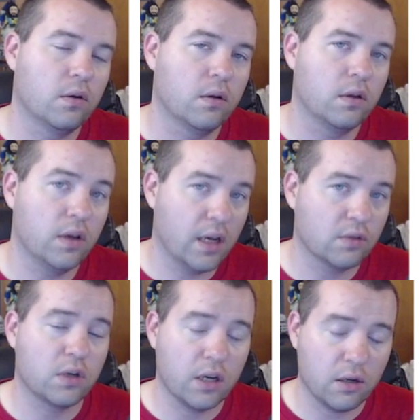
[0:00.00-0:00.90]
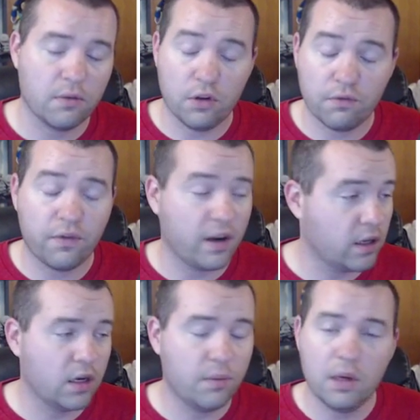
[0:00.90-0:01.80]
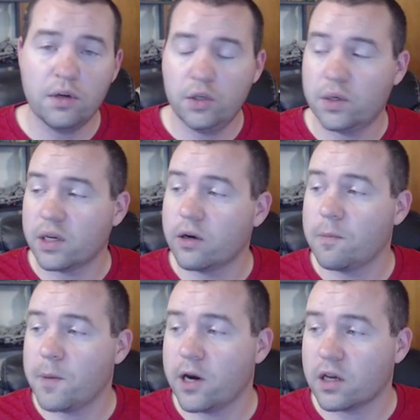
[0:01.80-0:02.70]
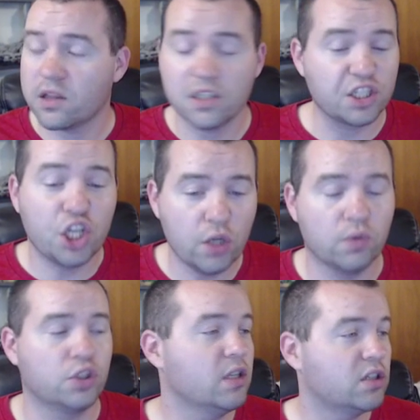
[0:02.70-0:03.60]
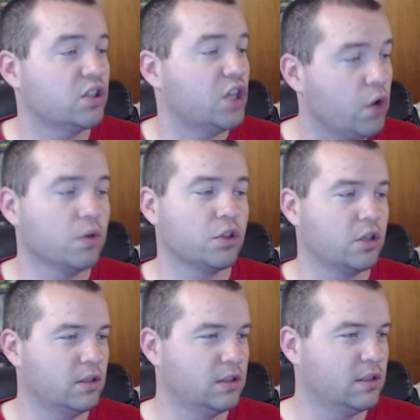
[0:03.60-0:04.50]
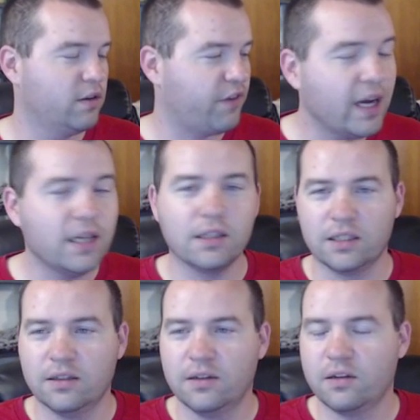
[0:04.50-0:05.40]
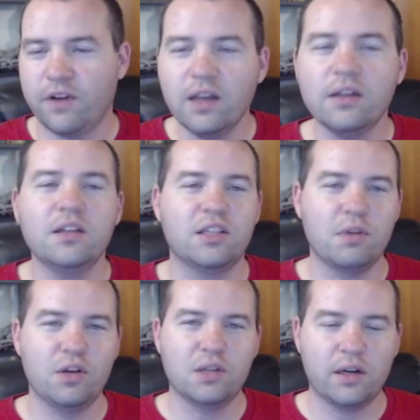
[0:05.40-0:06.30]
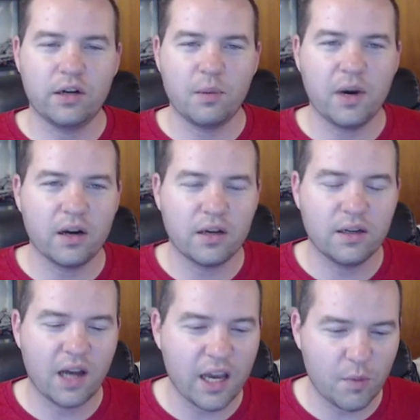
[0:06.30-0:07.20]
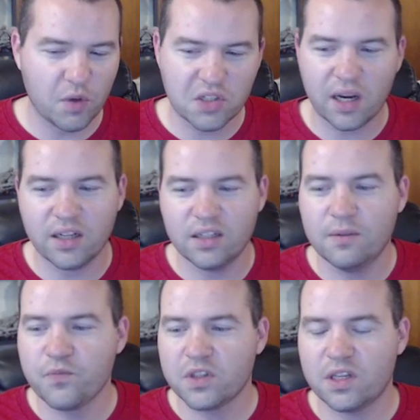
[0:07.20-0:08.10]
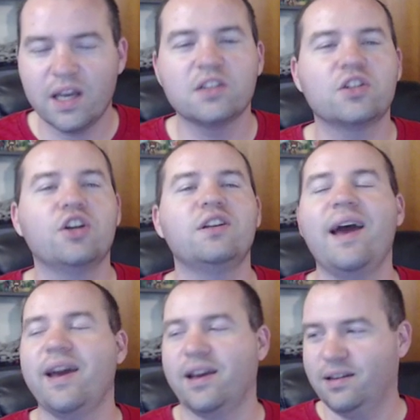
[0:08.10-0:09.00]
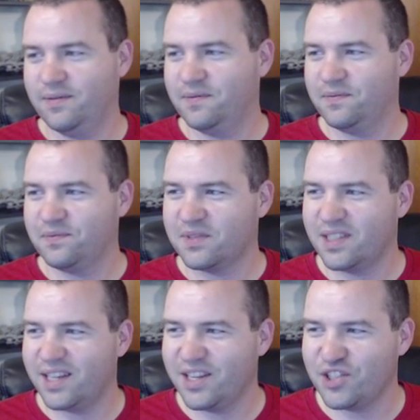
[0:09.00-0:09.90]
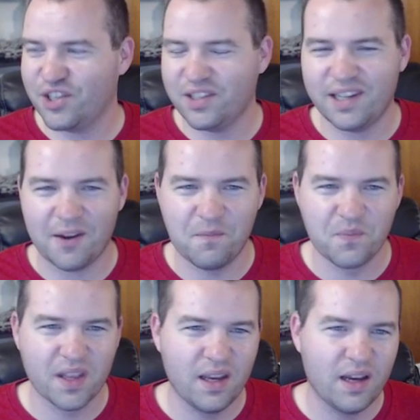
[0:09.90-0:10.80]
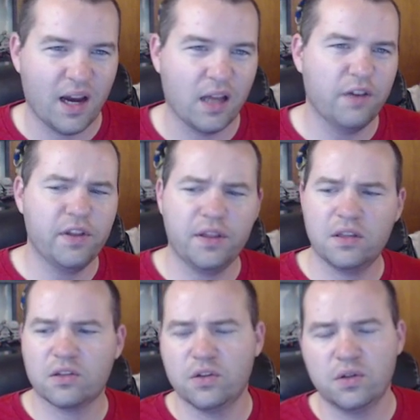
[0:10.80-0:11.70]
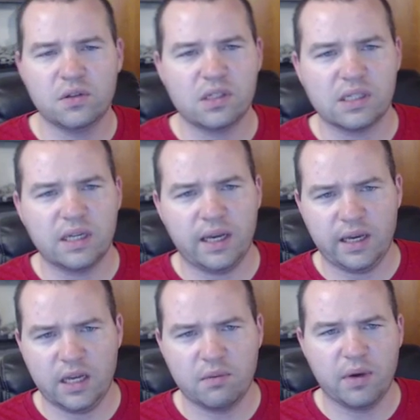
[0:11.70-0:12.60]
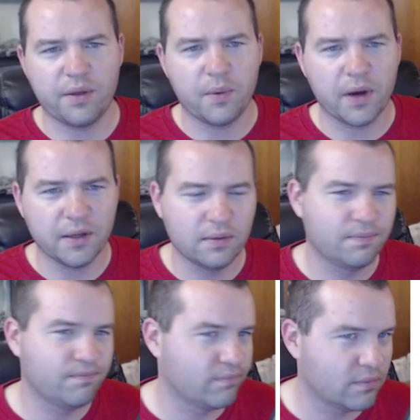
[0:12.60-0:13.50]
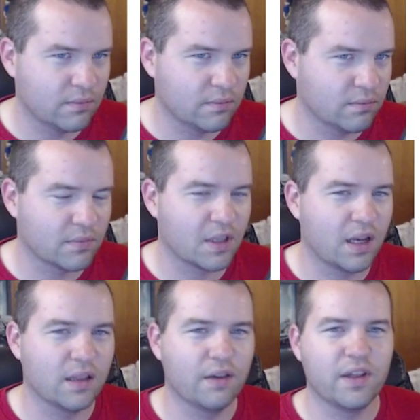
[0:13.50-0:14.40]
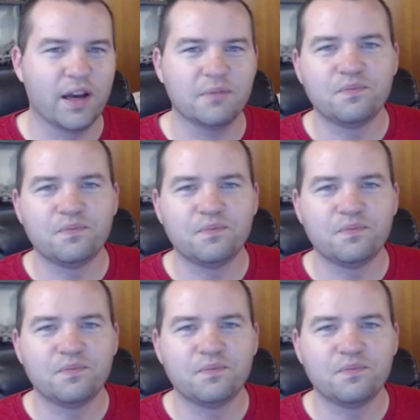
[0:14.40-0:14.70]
You guys were you're finally gonna be able to do it here in America. This is huge. This is huge. Finally. Finally some news here in America. I am excited. Today is a good day. Today is a good day. I love that this news is a day ahead, by the way. I love that.